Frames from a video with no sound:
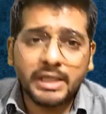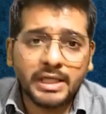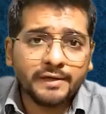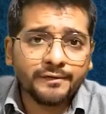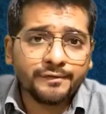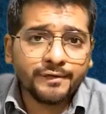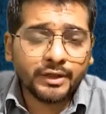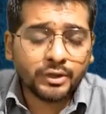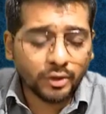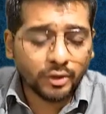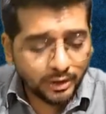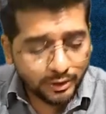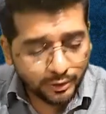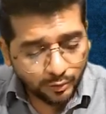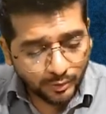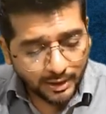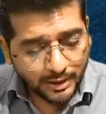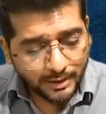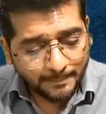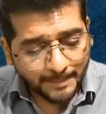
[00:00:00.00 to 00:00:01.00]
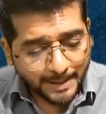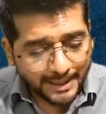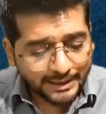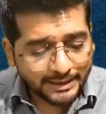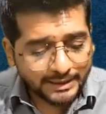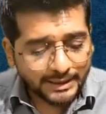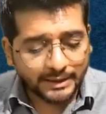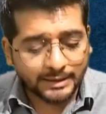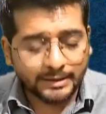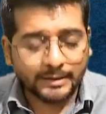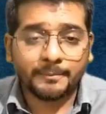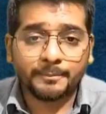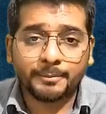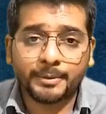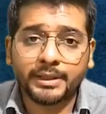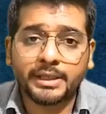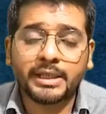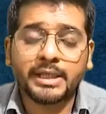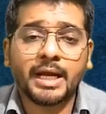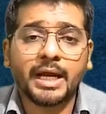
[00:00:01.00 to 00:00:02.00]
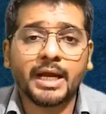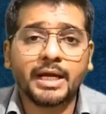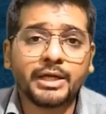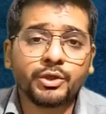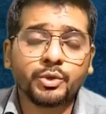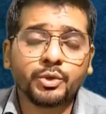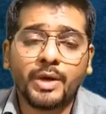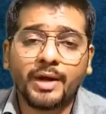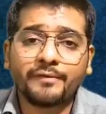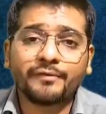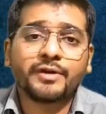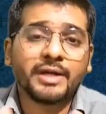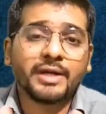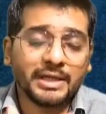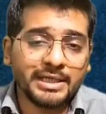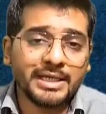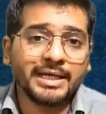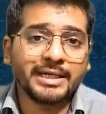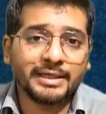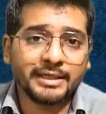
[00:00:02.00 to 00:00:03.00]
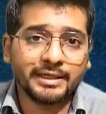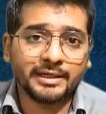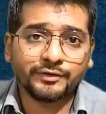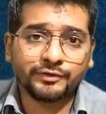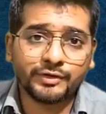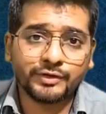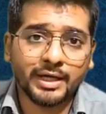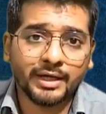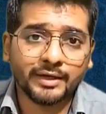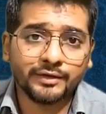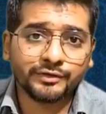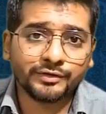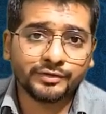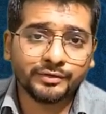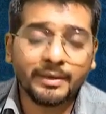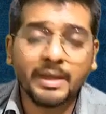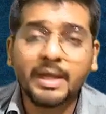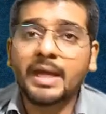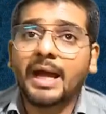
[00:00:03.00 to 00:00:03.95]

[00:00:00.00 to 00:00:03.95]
if at all you are a banking company and you have created a charge,